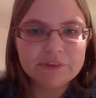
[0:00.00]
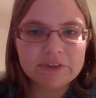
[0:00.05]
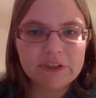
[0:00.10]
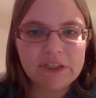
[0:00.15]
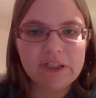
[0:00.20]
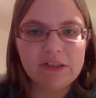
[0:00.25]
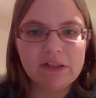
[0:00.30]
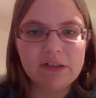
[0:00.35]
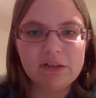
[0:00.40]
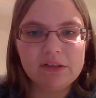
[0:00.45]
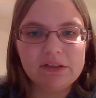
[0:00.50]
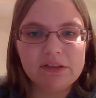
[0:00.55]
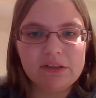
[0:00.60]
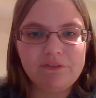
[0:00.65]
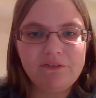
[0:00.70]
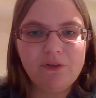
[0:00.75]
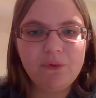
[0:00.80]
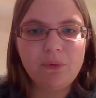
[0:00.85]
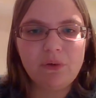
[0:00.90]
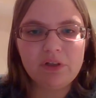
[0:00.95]

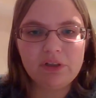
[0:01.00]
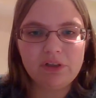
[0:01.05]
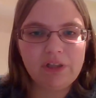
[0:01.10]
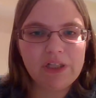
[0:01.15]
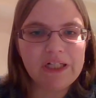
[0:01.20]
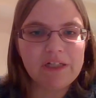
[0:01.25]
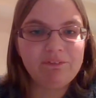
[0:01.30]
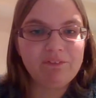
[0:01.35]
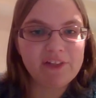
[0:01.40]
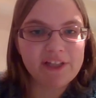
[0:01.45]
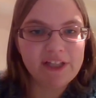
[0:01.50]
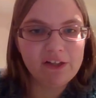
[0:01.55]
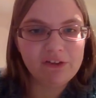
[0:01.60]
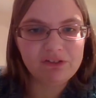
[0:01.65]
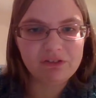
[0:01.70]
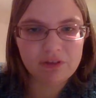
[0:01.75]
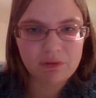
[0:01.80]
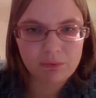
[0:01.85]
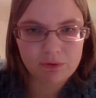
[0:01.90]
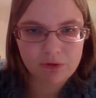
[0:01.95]
If you want
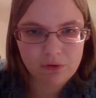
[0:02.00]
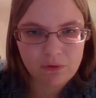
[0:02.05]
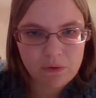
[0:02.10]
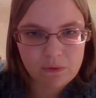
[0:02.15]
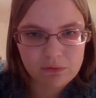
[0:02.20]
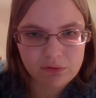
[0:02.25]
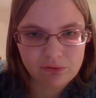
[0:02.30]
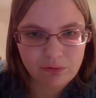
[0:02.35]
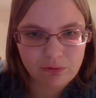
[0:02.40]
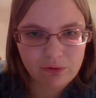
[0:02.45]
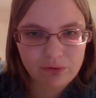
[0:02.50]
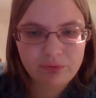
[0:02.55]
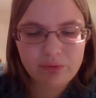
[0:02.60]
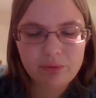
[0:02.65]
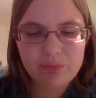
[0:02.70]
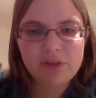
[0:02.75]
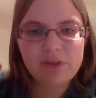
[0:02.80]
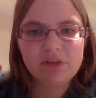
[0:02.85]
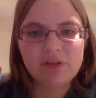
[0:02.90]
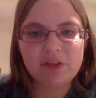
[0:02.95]
clarification on what the core resource
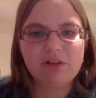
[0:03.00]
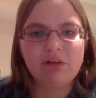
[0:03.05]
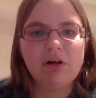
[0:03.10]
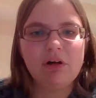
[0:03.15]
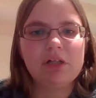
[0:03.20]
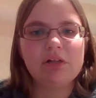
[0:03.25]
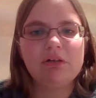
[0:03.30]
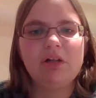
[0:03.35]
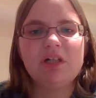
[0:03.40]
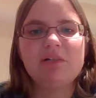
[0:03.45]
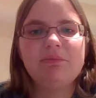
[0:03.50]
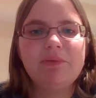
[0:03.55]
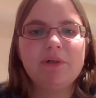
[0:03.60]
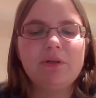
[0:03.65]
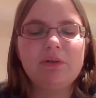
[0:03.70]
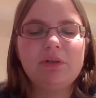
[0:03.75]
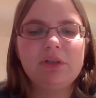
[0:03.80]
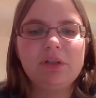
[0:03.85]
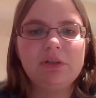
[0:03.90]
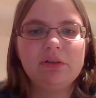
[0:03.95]
room is, I talk a lot
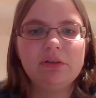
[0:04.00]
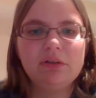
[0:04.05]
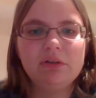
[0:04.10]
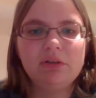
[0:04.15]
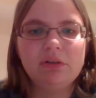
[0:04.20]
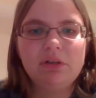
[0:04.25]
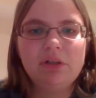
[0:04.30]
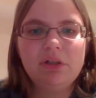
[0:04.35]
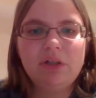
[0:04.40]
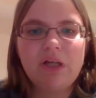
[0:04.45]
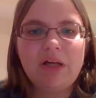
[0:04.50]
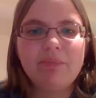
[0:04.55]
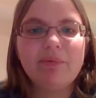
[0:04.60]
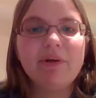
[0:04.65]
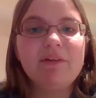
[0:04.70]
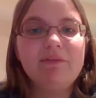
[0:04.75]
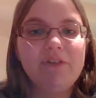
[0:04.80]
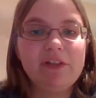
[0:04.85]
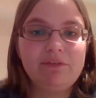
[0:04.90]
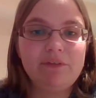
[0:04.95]
about it in a
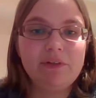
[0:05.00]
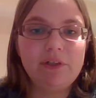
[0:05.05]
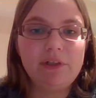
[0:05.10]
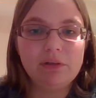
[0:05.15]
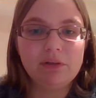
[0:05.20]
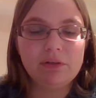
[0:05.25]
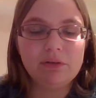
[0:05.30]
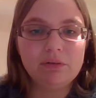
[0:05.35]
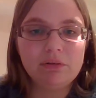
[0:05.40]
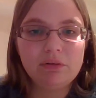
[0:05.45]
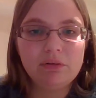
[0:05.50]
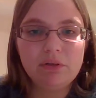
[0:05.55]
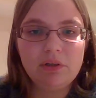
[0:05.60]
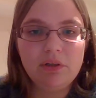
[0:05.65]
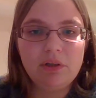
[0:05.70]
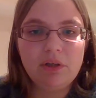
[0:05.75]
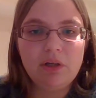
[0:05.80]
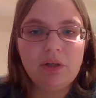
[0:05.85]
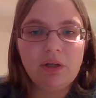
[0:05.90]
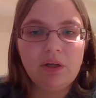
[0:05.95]
previous video.
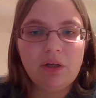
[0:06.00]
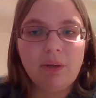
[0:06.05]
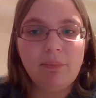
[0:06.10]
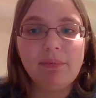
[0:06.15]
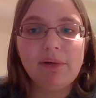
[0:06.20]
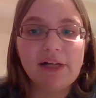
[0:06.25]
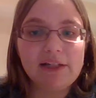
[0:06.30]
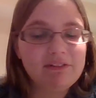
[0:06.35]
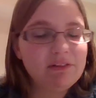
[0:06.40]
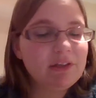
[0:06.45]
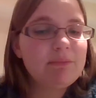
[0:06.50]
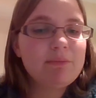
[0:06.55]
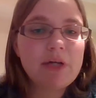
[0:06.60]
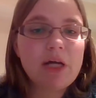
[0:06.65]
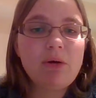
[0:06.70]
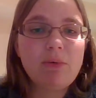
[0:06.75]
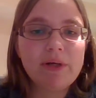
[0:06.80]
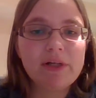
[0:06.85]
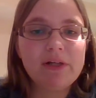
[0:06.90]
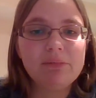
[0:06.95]
But
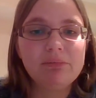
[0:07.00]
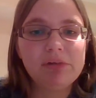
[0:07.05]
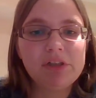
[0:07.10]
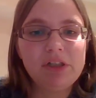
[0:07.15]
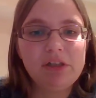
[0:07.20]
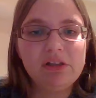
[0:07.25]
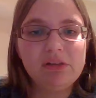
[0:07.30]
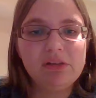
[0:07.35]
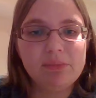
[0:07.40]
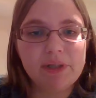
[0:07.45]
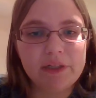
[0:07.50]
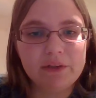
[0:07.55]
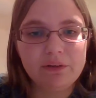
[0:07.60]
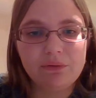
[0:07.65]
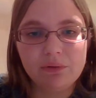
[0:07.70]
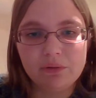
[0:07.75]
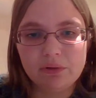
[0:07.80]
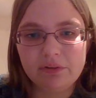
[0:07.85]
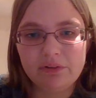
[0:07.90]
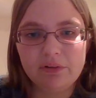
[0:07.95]
somehow I completed the
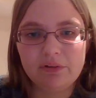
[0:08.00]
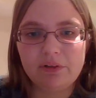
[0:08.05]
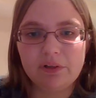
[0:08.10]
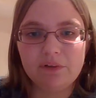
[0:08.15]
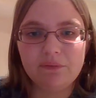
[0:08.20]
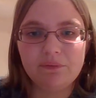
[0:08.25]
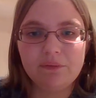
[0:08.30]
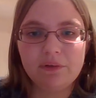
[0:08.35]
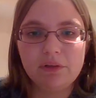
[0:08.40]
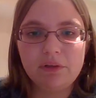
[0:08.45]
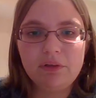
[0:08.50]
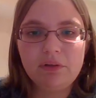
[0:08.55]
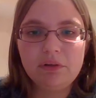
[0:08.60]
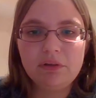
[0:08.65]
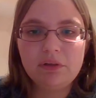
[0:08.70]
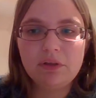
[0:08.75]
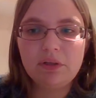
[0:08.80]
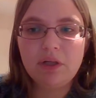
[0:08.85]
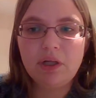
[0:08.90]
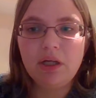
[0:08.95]
math course successfully.
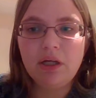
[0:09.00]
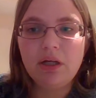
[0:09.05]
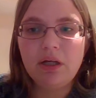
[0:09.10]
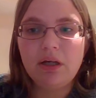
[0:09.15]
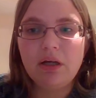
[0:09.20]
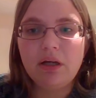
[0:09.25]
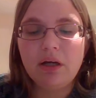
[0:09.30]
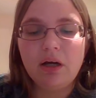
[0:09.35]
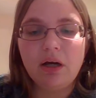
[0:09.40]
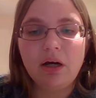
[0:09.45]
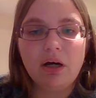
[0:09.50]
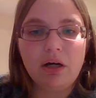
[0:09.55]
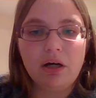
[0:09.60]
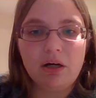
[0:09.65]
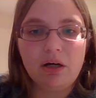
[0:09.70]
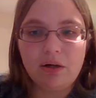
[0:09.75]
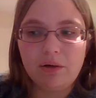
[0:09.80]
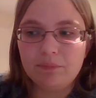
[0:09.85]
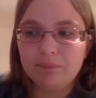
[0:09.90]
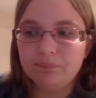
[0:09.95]

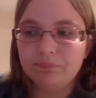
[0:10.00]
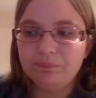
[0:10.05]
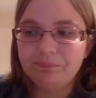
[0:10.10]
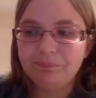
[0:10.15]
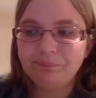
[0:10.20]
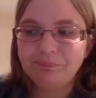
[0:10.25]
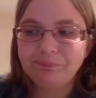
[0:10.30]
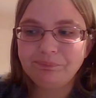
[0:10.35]
And